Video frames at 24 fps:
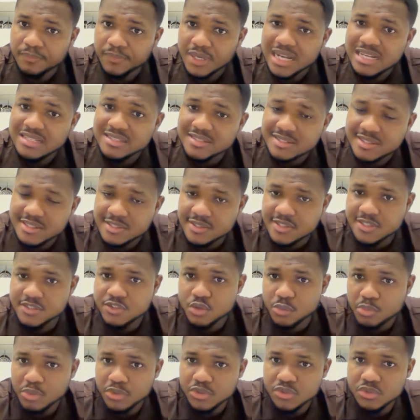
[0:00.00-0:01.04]
and seize this
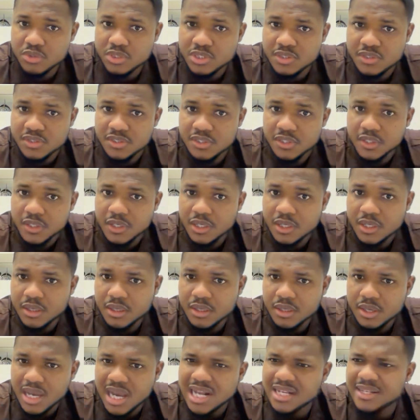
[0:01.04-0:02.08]
opportunity.
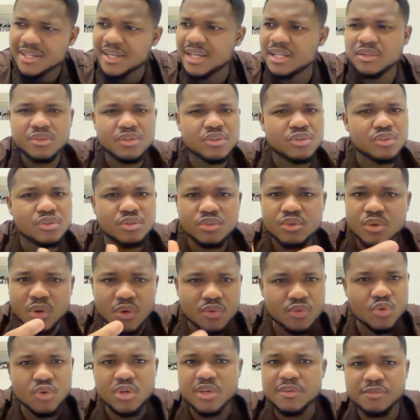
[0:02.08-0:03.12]
And then you're
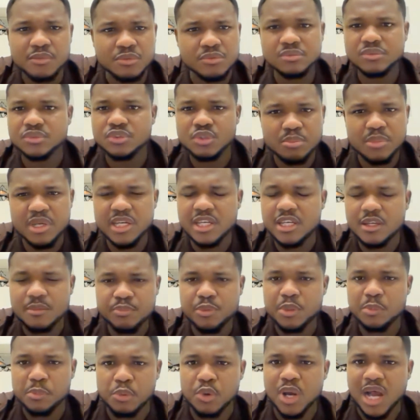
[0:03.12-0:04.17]
making
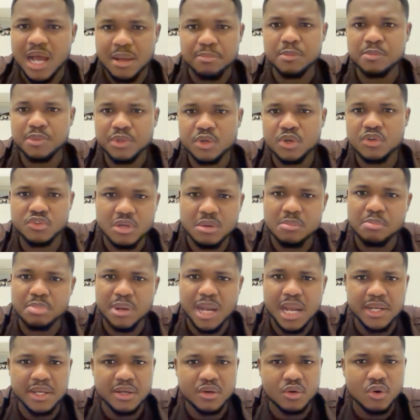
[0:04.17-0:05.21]
people happy because you're
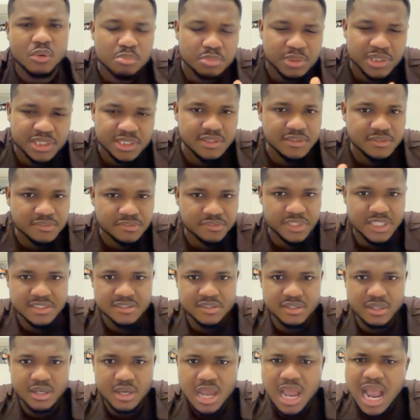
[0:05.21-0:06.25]
buying a competitive
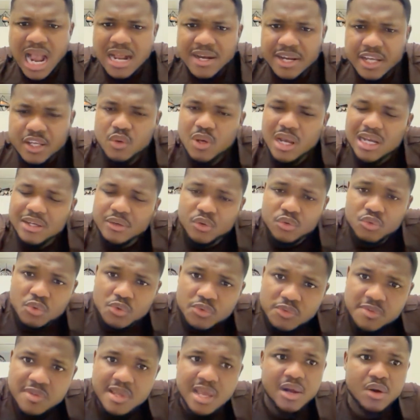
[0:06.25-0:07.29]
rate. And then you can also
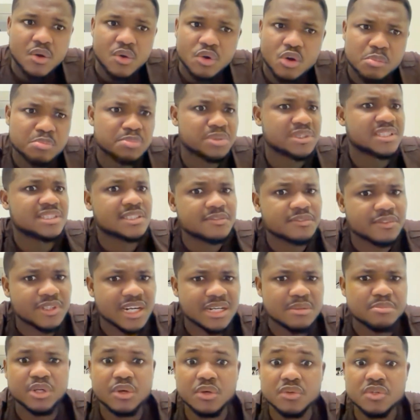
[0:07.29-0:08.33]
sell on competitive
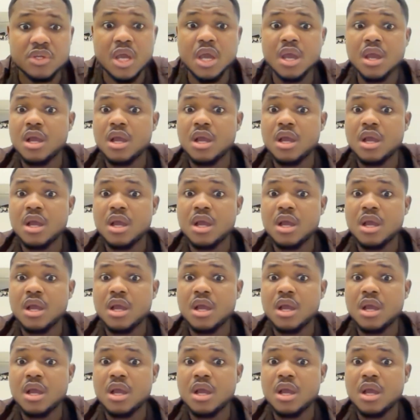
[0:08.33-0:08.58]
ground because